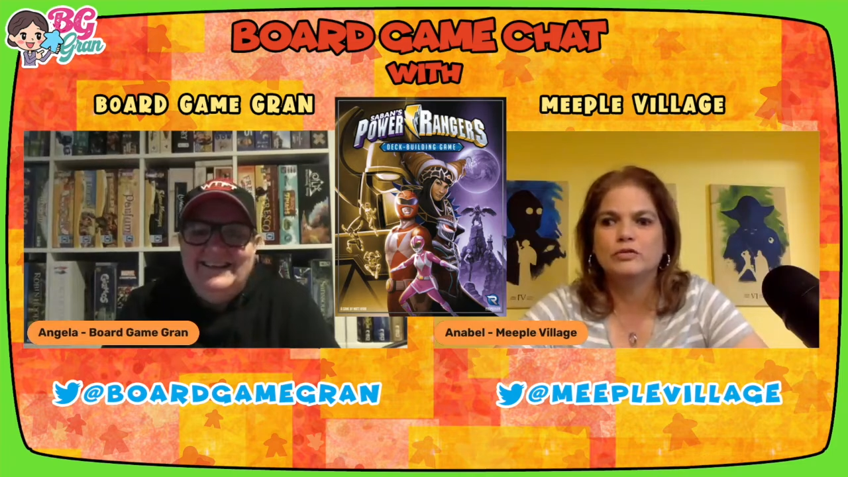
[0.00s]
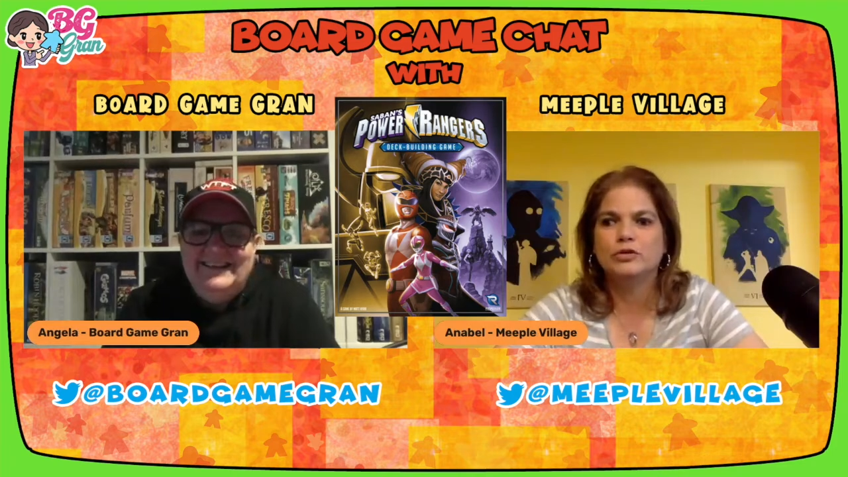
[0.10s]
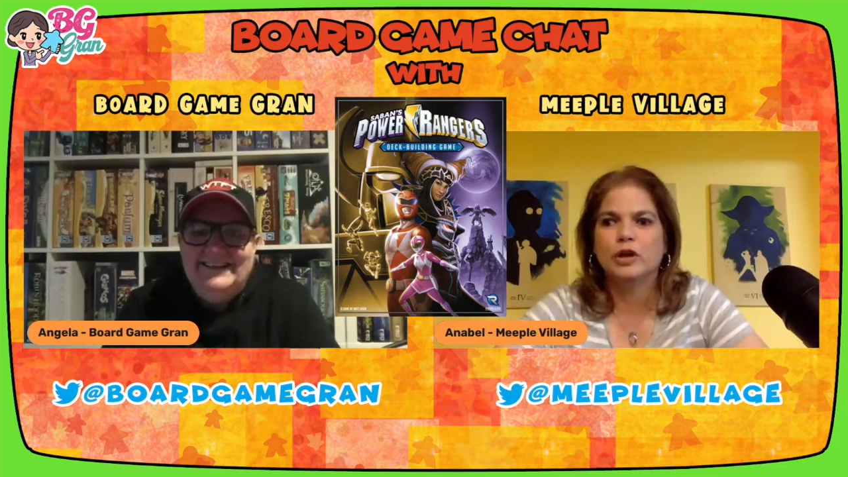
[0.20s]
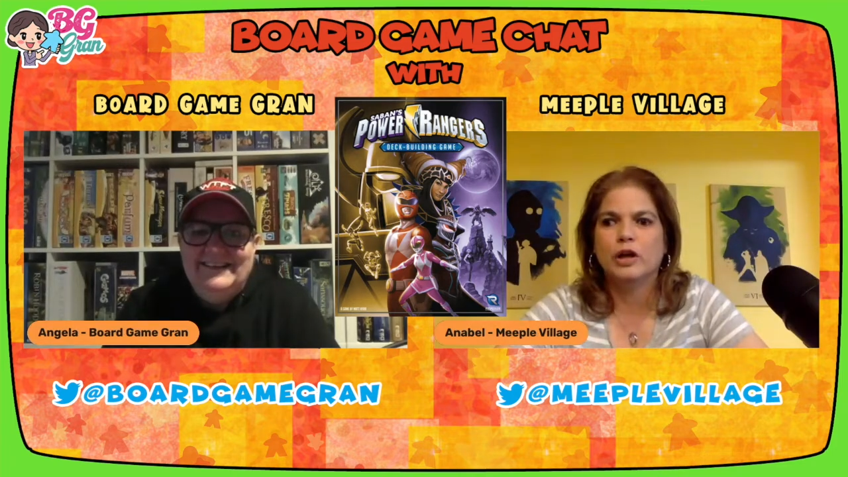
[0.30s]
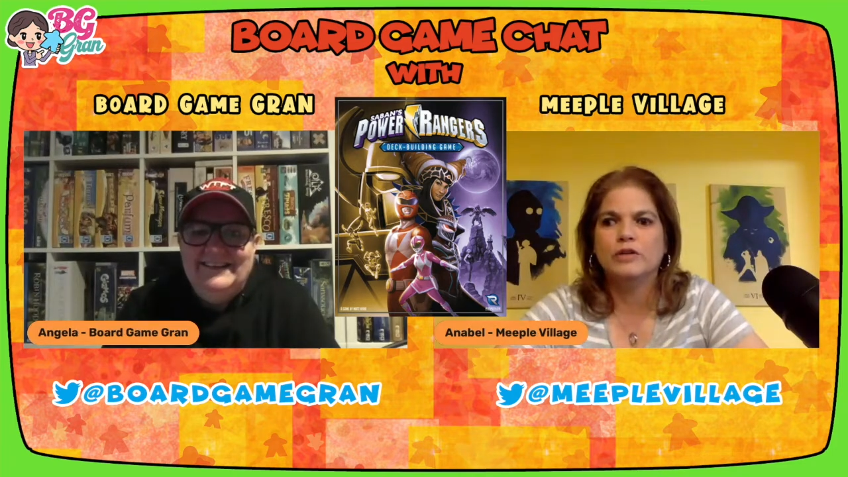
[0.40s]

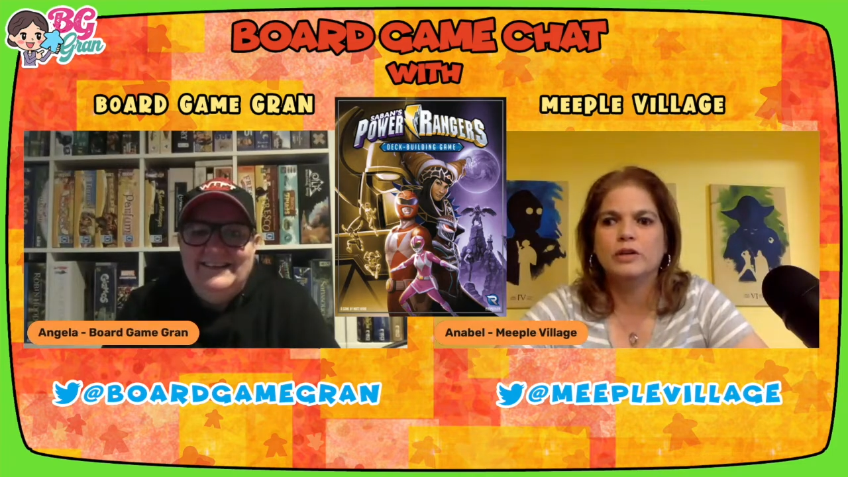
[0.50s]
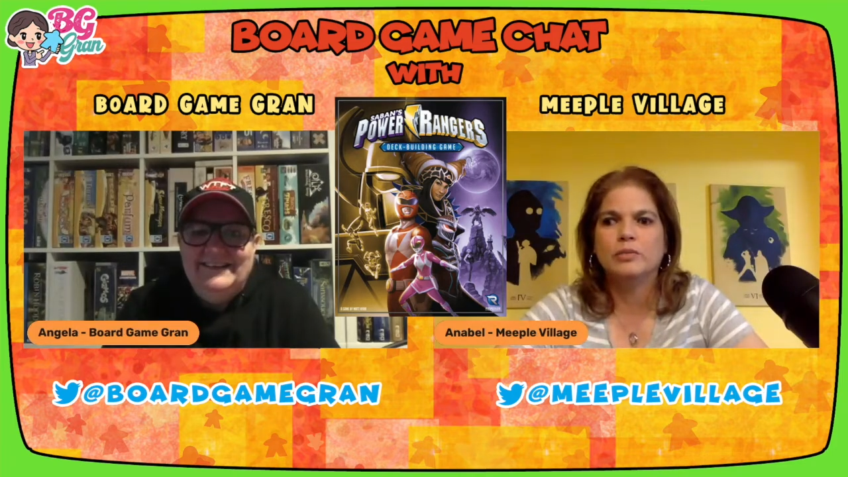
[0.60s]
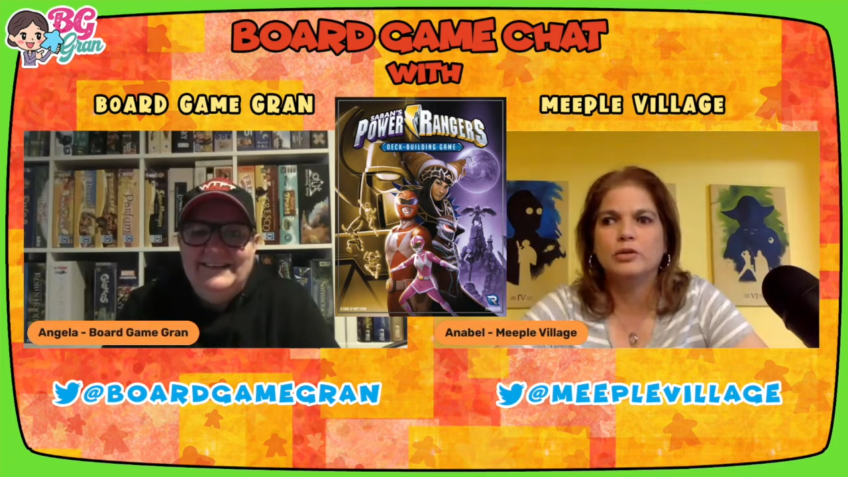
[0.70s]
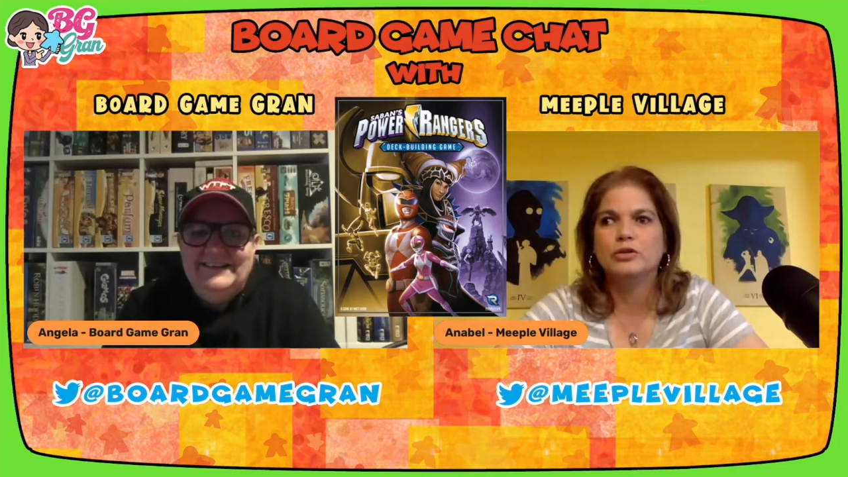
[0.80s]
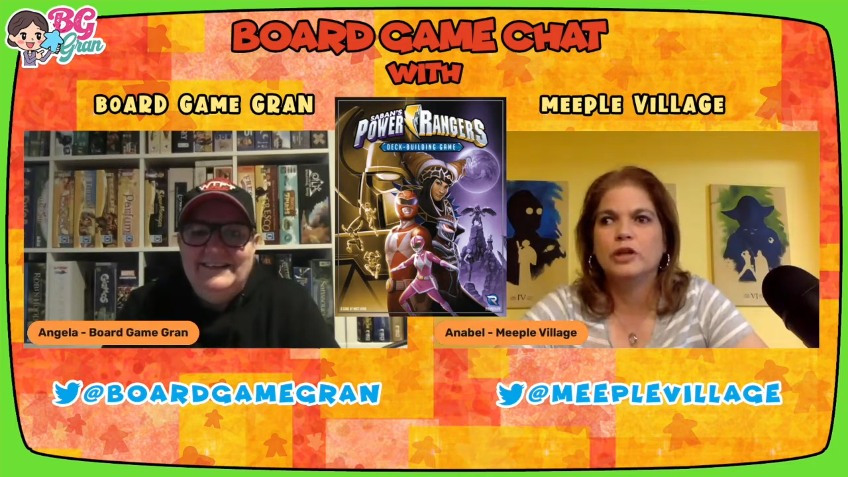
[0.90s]
for a deck
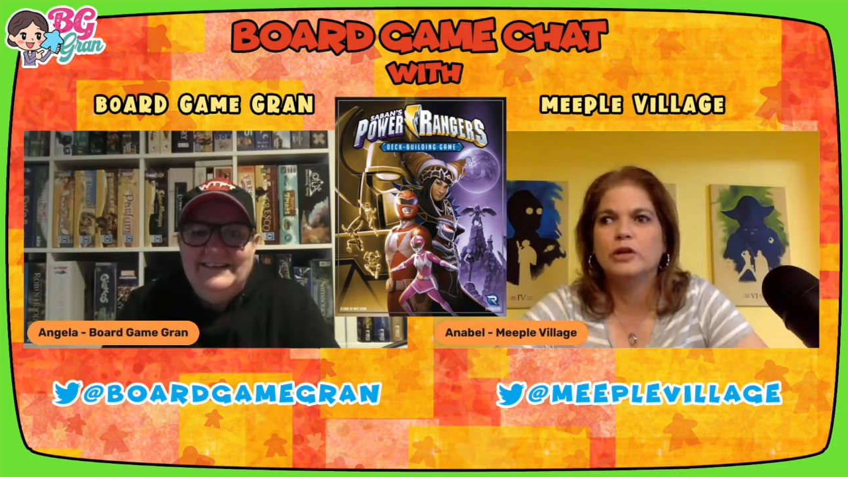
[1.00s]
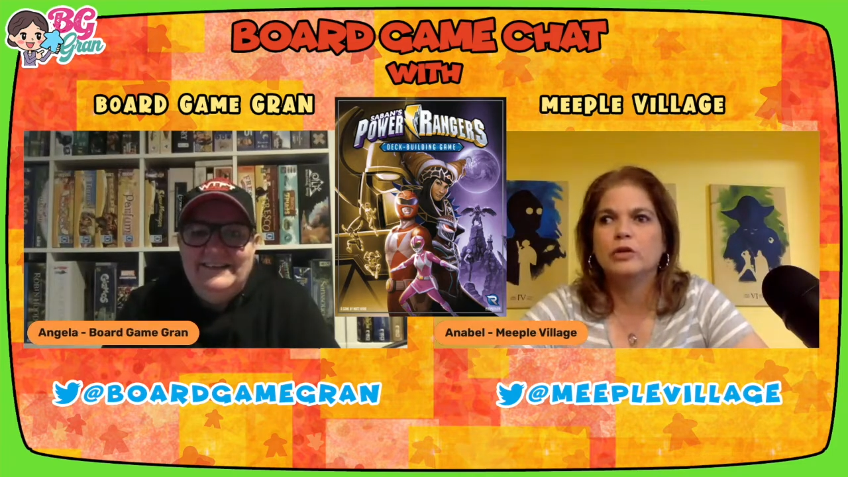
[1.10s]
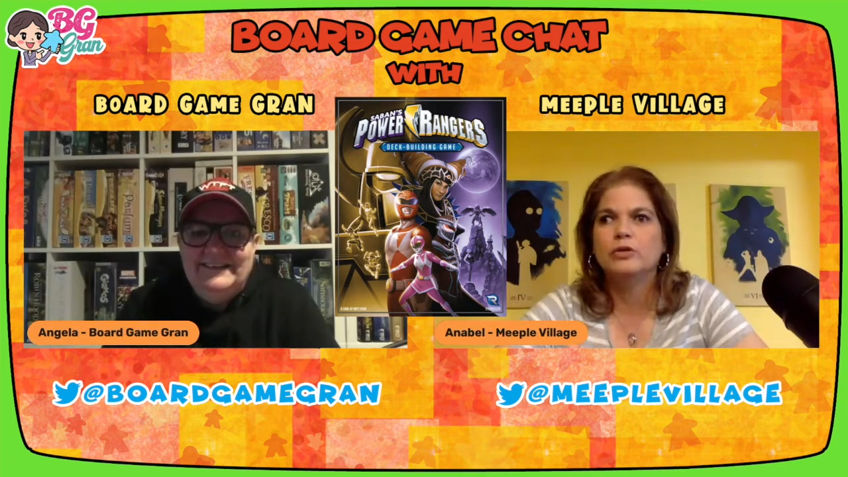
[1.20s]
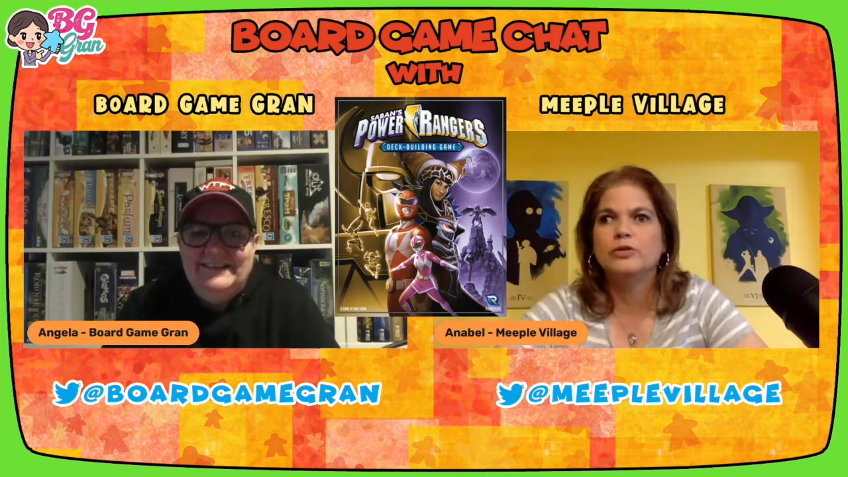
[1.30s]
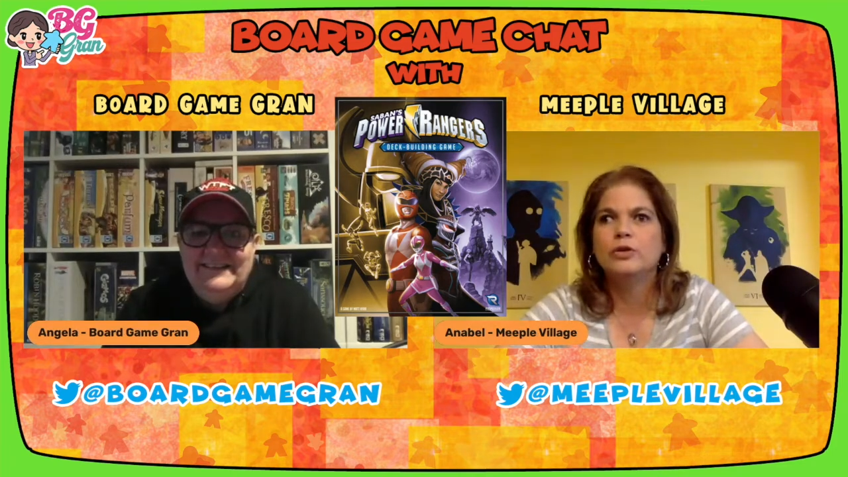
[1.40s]
builder. And
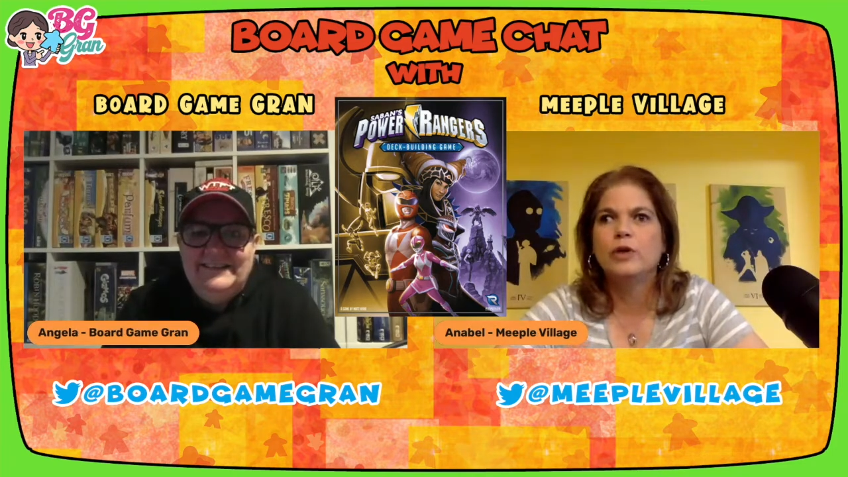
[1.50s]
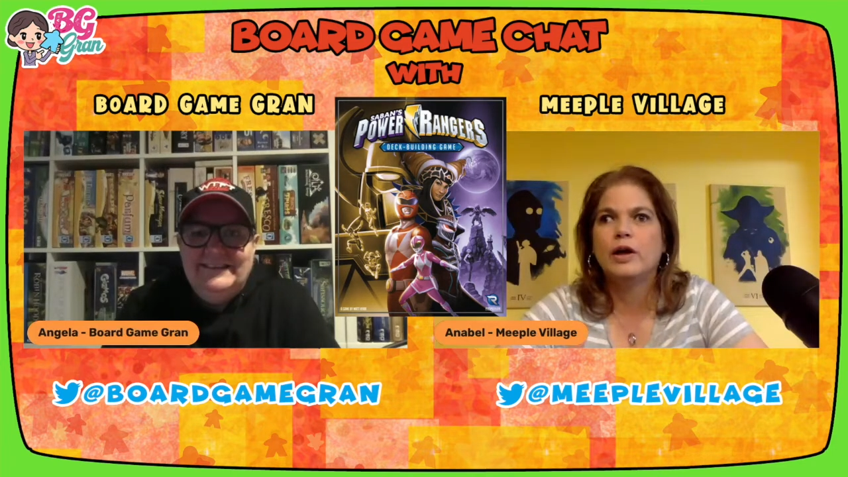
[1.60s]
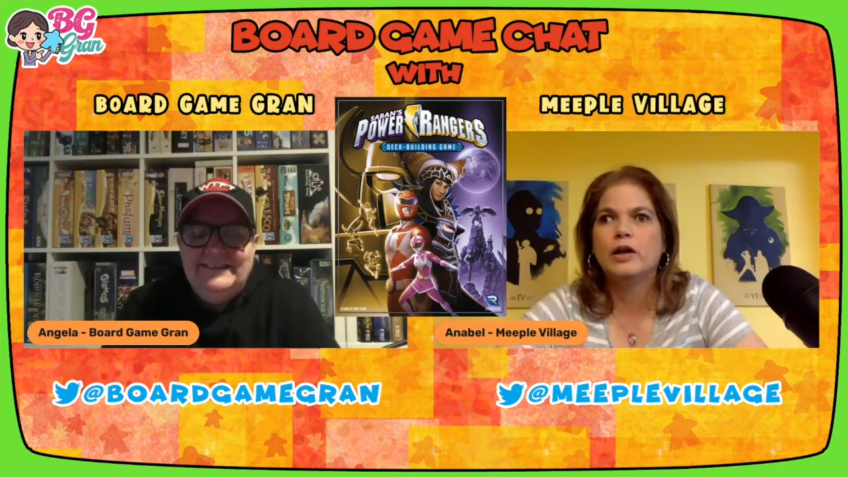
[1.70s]
also I